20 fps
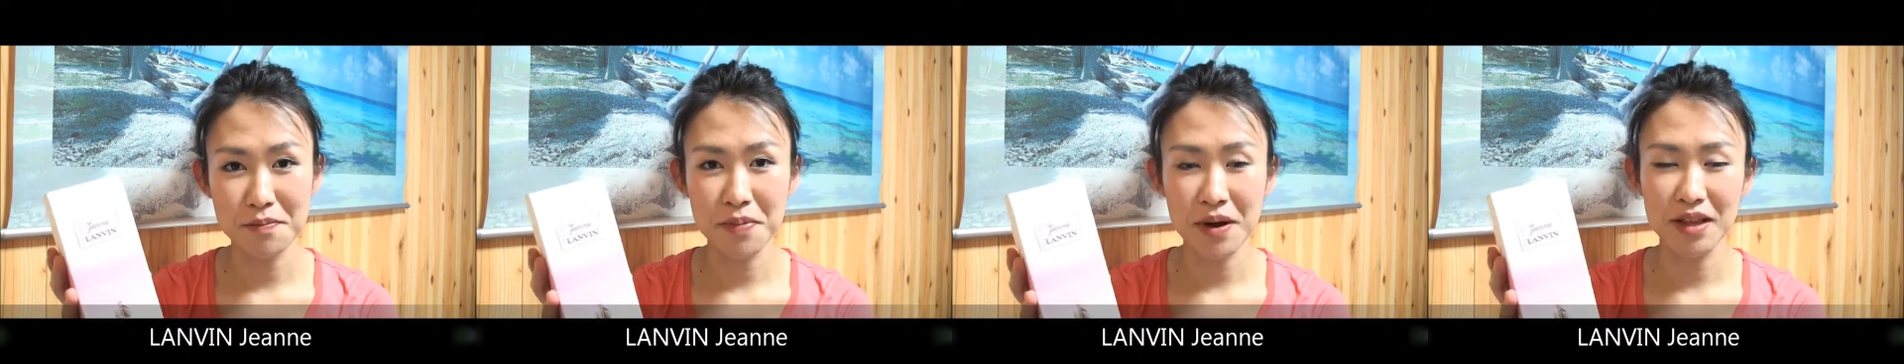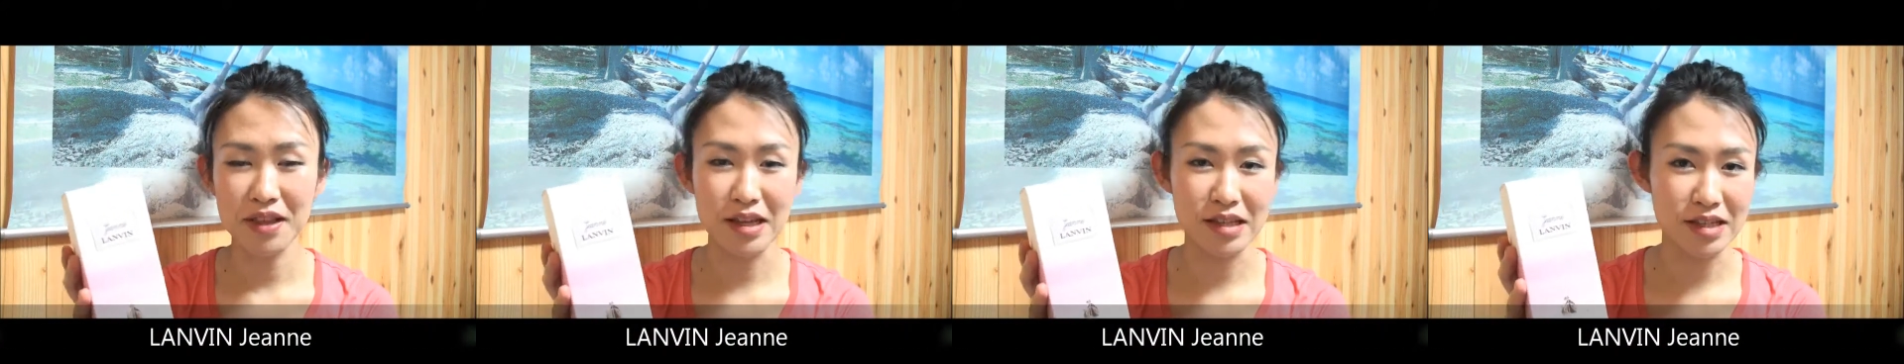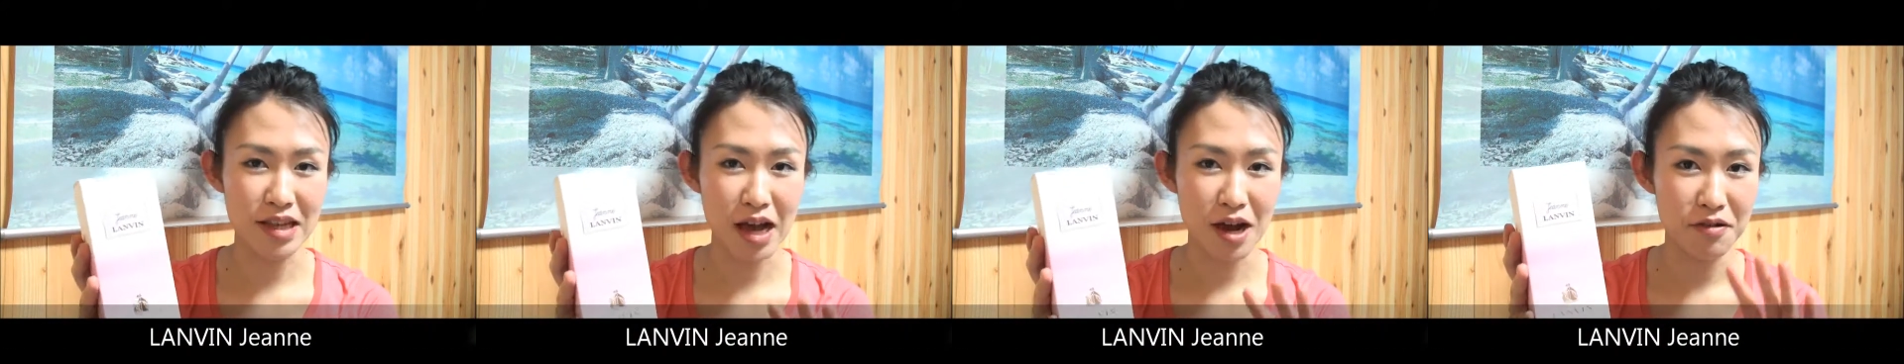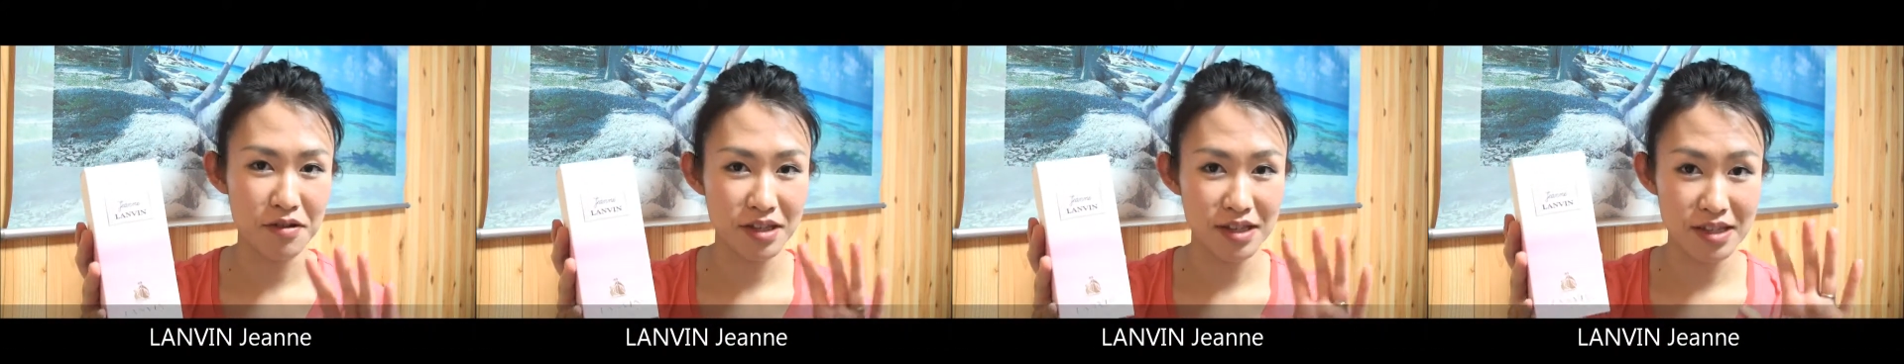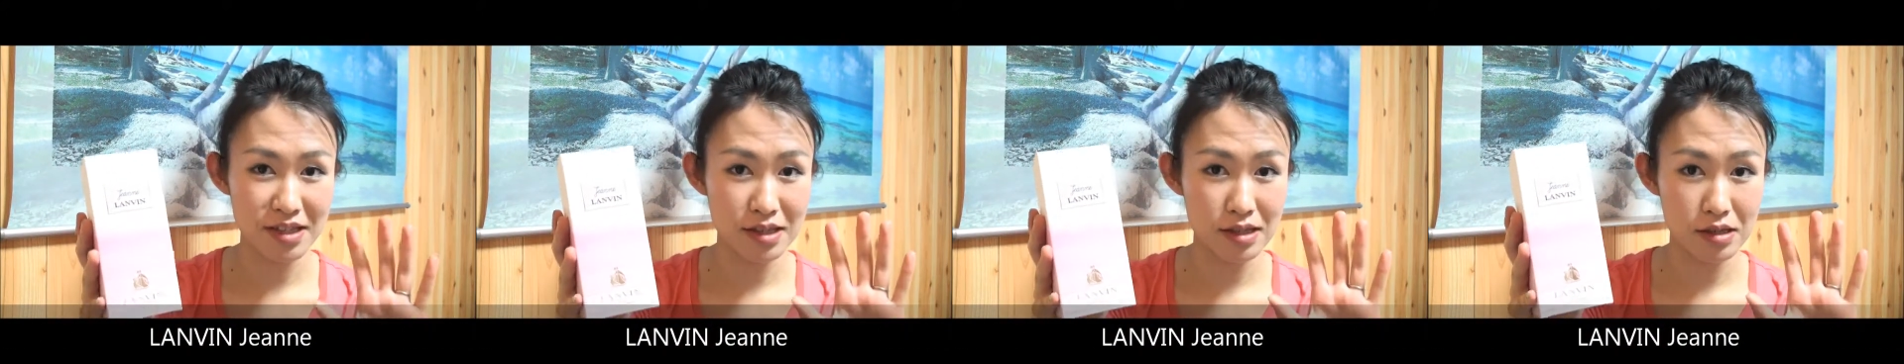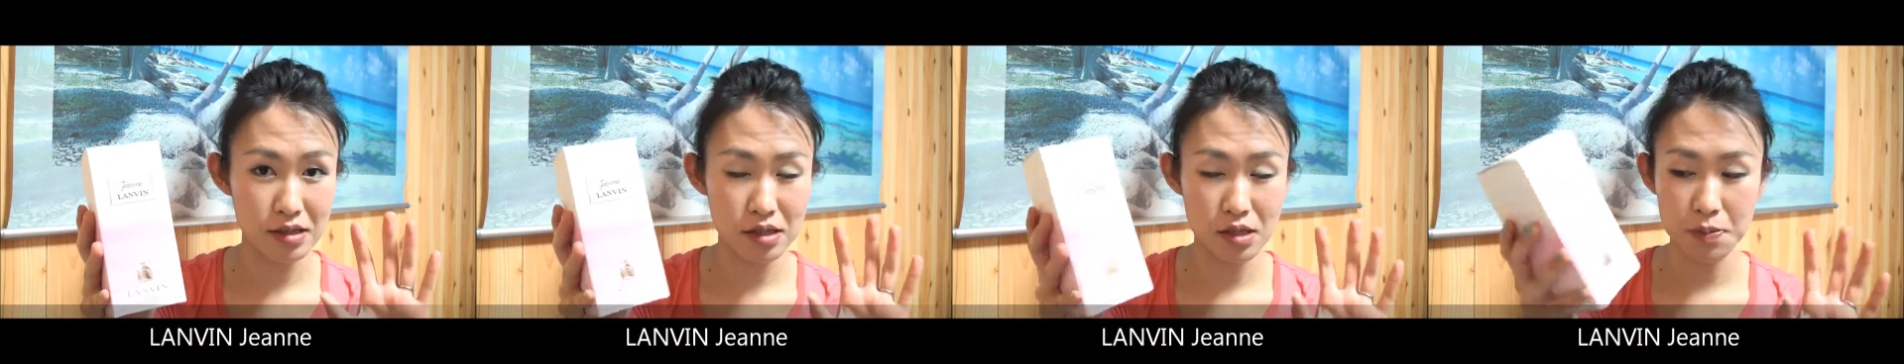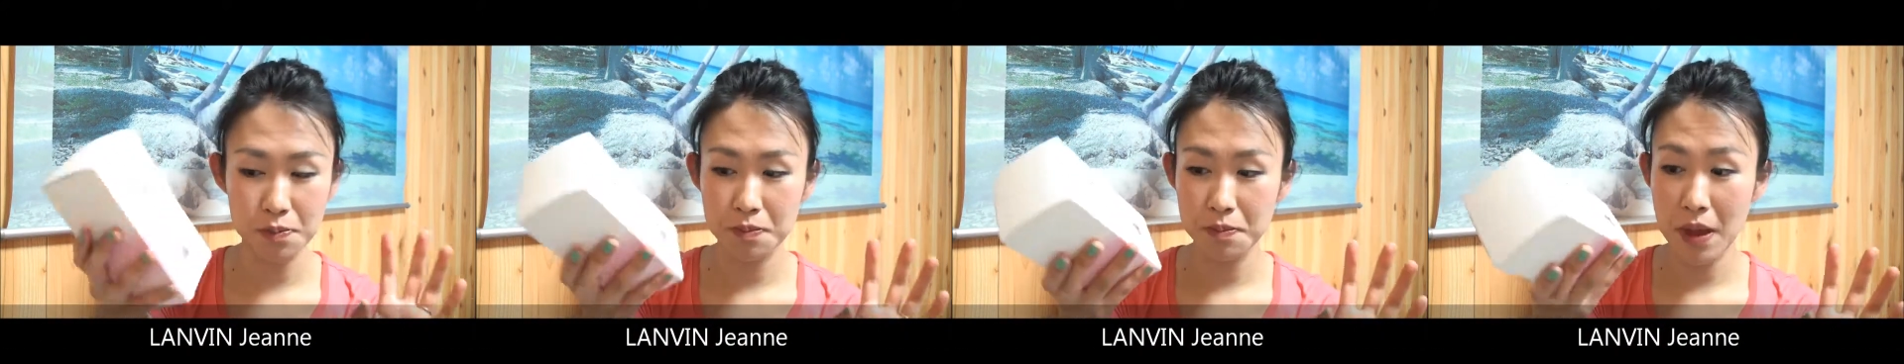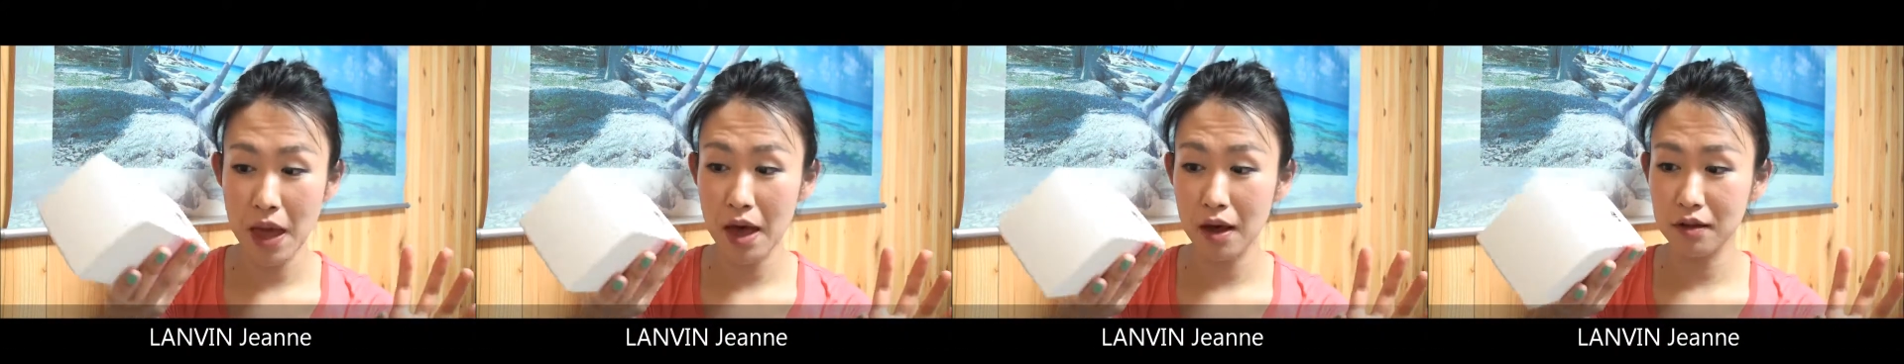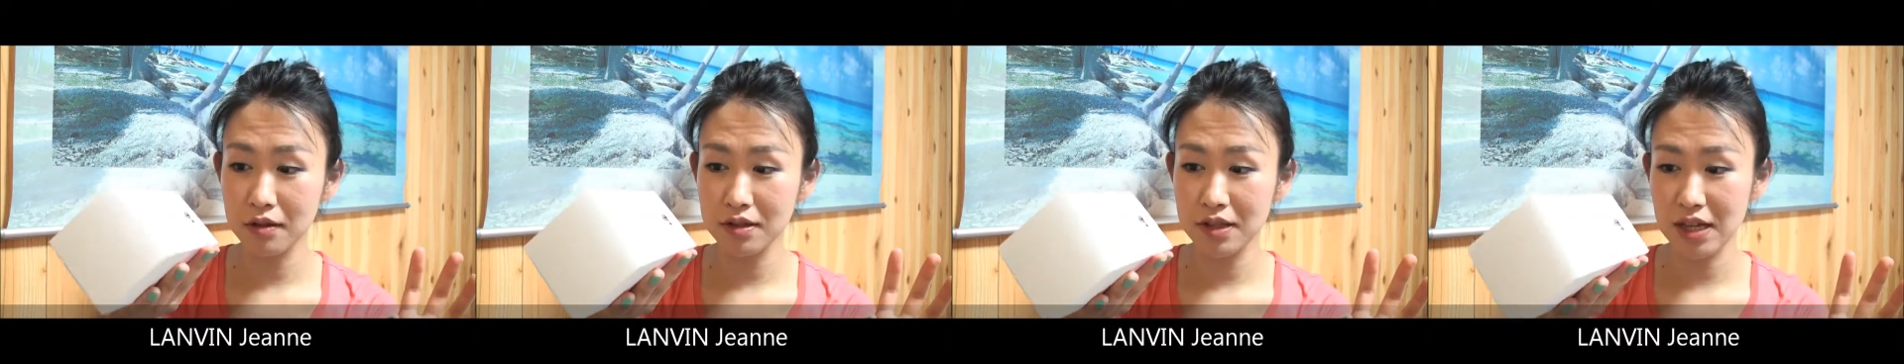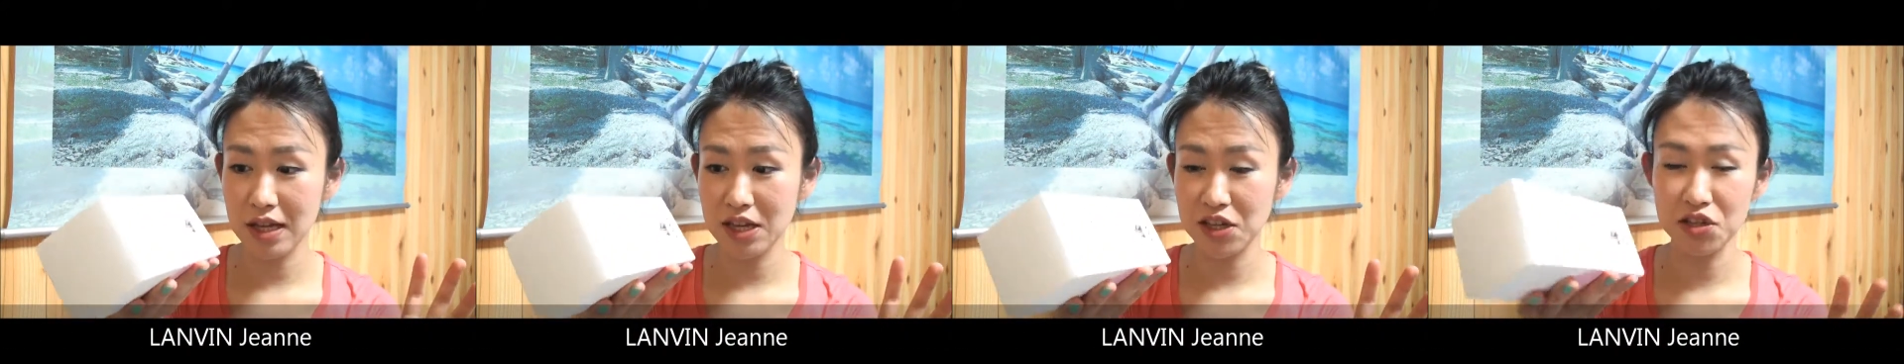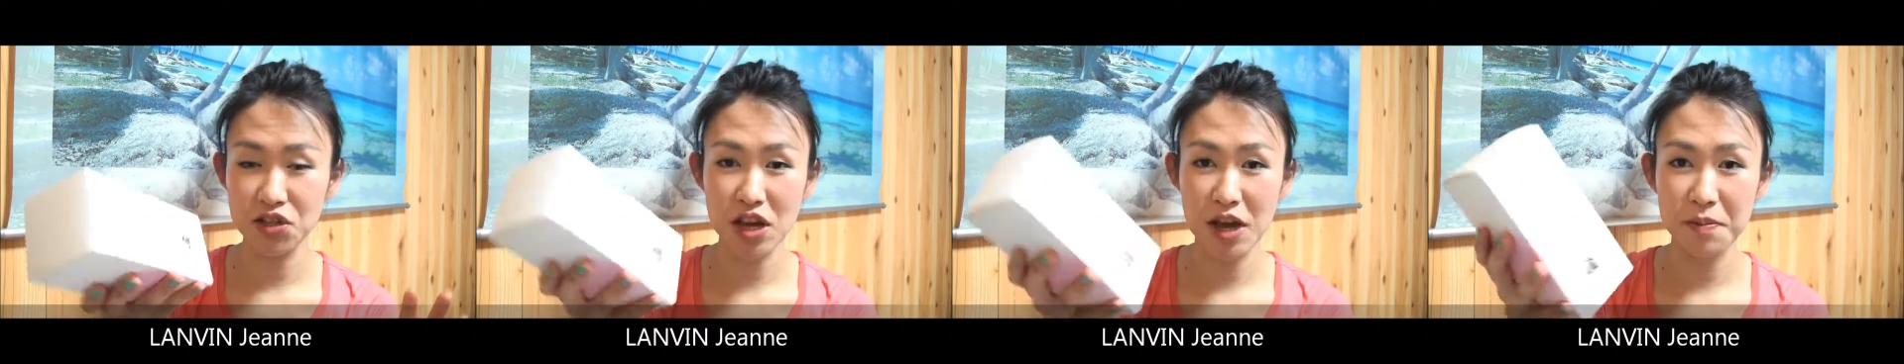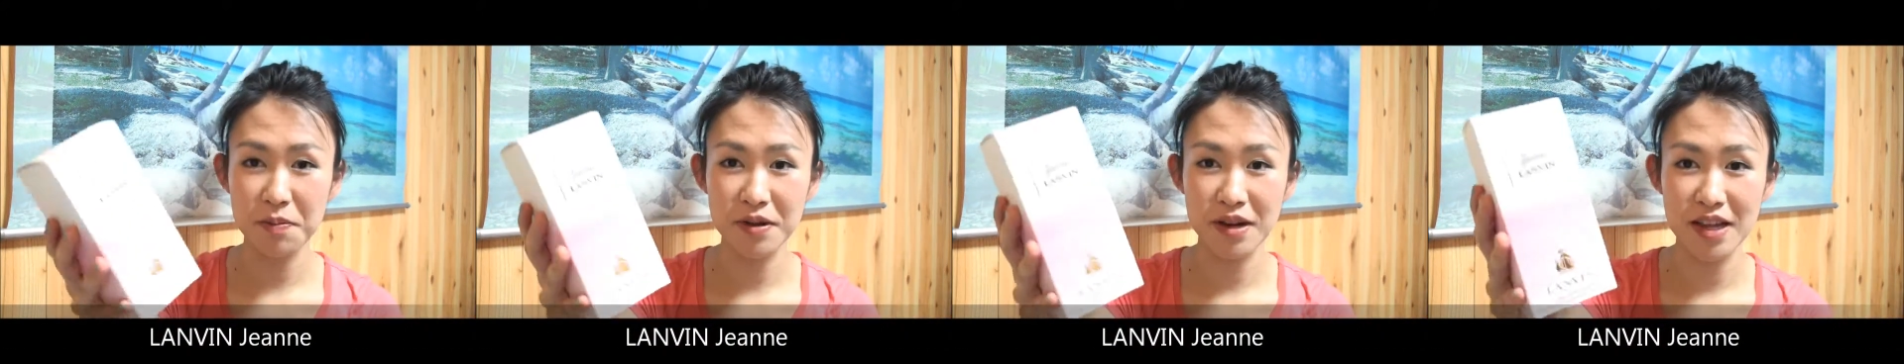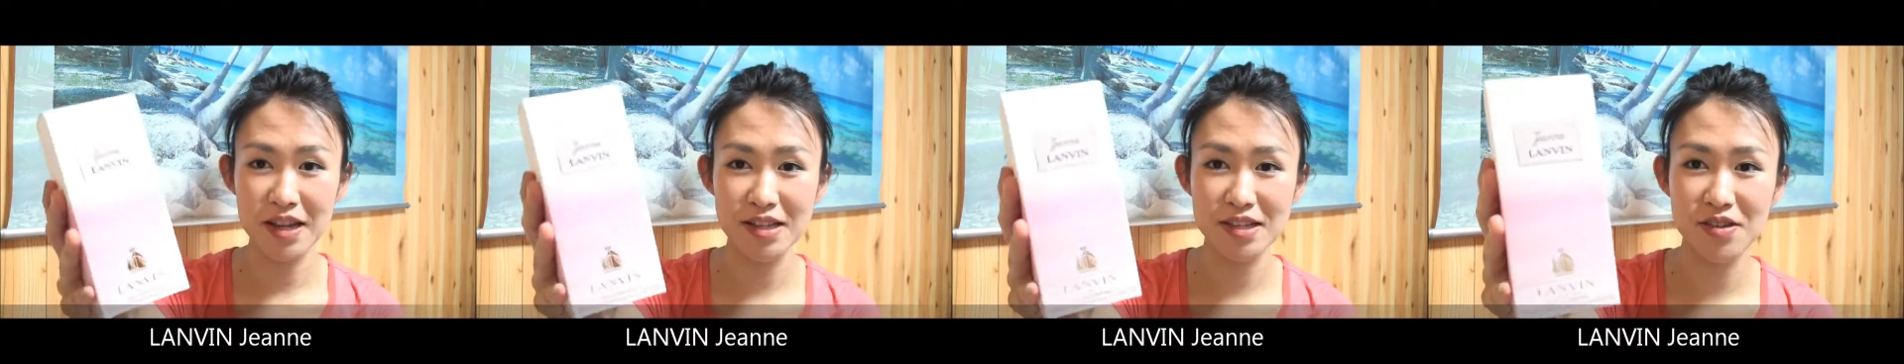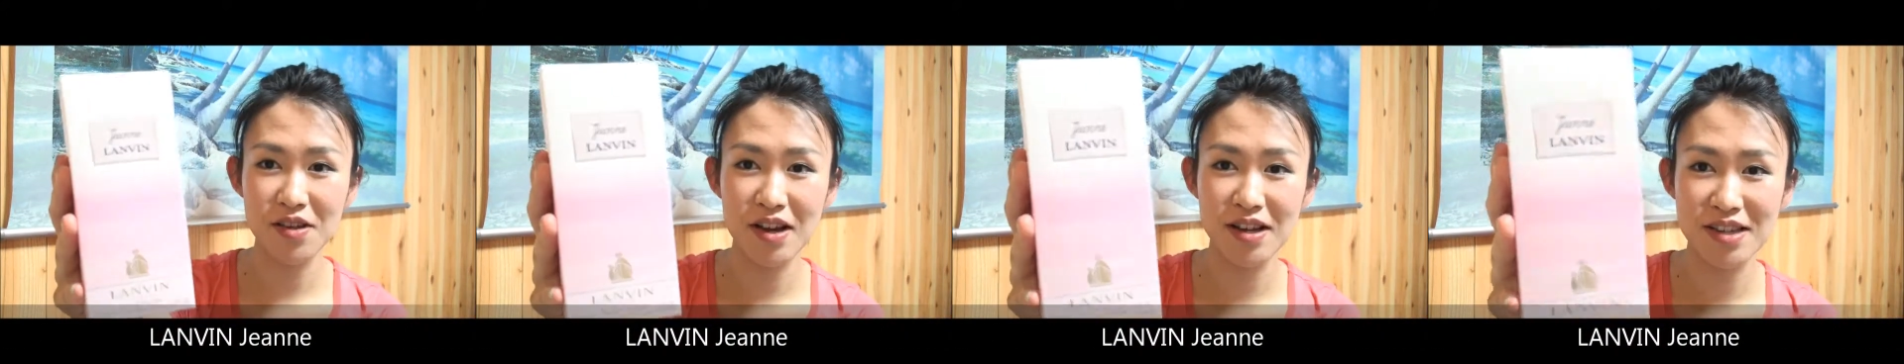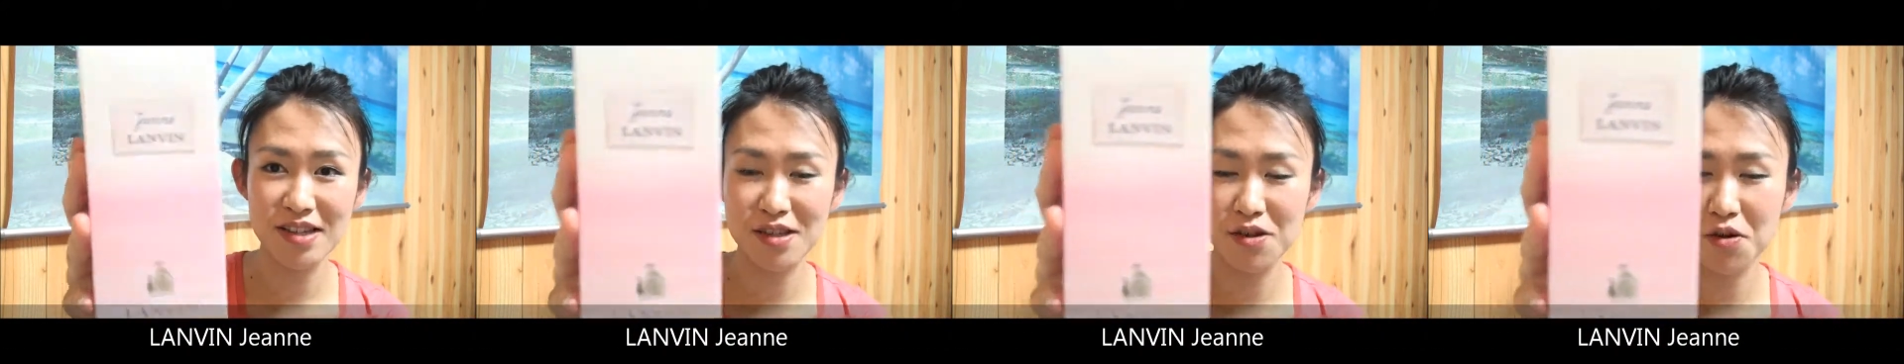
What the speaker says: but that's how it's spelled in Japanese, so I just